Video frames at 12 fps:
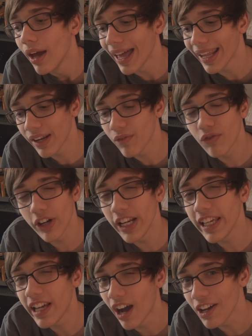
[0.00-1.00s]
And I
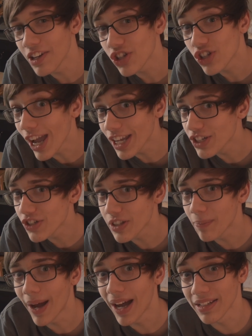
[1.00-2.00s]
really can't change
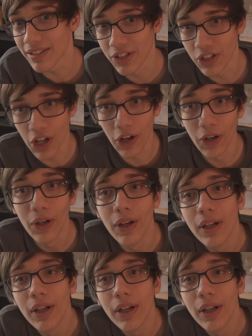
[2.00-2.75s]
the past, you know.